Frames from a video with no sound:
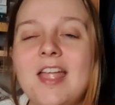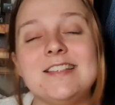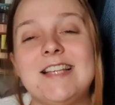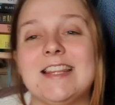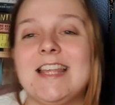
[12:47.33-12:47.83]

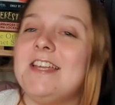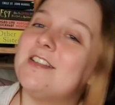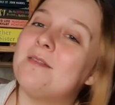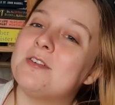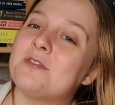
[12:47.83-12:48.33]
So yeah, thank you
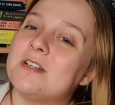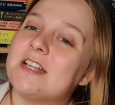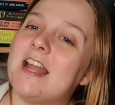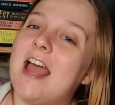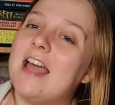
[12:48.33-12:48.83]
so much for
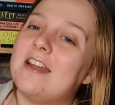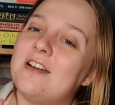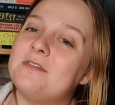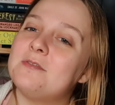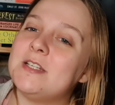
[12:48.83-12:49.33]
watching, and
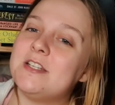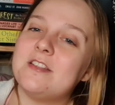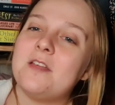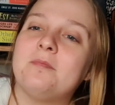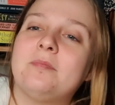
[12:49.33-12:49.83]
I will speak to you soon.